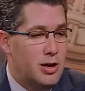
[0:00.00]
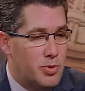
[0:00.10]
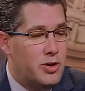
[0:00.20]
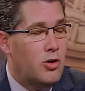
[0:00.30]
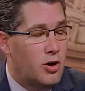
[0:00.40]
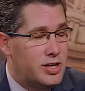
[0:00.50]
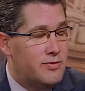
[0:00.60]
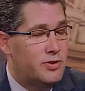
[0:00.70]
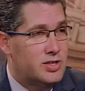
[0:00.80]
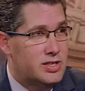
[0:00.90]
But there are
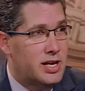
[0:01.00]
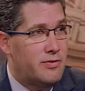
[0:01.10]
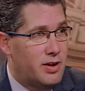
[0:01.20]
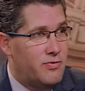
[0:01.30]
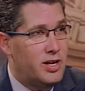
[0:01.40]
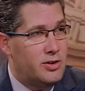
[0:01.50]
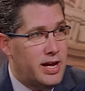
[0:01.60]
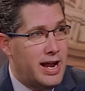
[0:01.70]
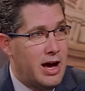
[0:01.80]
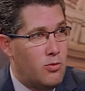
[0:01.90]
differences. I, I figured
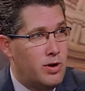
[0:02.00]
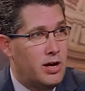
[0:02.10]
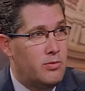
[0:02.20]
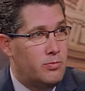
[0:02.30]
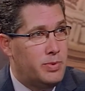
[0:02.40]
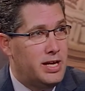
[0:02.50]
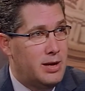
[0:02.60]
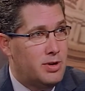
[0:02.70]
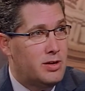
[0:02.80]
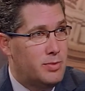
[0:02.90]
that out when I
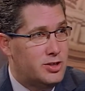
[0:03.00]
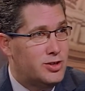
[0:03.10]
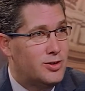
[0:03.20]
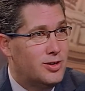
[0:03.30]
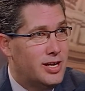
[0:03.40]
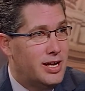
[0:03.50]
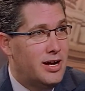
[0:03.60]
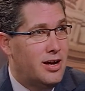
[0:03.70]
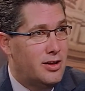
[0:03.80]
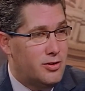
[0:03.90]
became a commissioner.
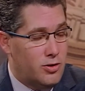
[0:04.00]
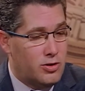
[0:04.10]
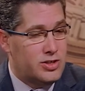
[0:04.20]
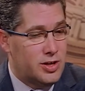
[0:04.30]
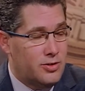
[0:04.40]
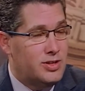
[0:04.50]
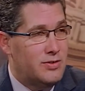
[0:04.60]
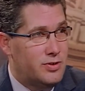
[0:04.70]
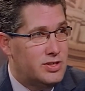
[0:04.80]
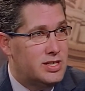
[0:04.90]
Uh, there are subtle
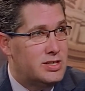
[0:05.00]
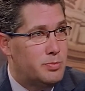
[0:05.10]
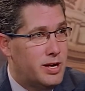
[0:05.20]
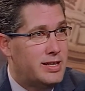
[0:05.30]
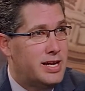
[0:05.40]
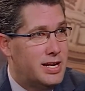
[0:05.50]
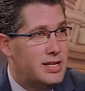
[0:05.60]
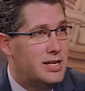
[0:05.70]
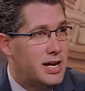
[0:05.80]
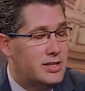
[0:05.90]
differences, but at the end of
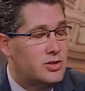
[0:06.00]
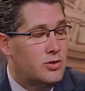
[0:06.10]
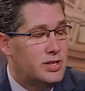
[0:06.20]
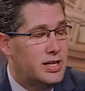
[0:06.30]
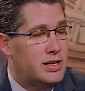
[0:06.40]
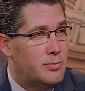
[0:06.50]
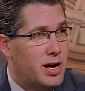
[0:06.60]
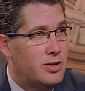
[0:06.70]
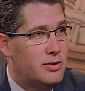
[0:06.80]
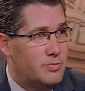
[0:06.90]
the day, it's all taking
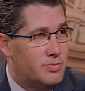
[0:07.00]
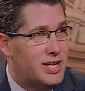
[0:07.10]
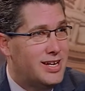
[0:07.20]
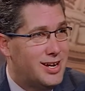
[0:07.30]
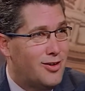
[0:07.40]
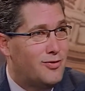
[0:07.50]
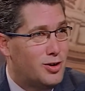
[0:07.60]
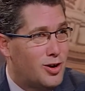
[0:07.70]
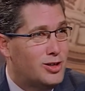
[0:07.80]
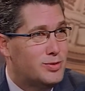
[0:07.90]
about taking care of your
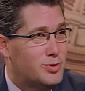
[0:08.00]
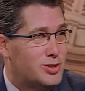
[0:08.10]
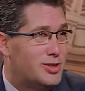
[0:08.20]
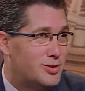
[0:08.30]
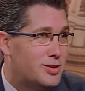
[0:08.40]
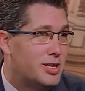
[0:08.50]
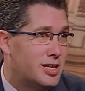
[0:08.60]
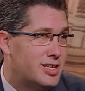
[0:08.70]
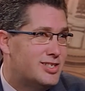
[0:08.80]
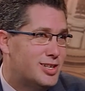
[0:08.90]
customers and your
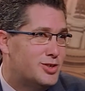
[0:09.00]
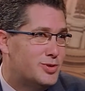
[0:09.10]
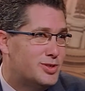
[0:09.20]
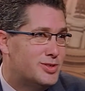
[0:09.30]
constituents.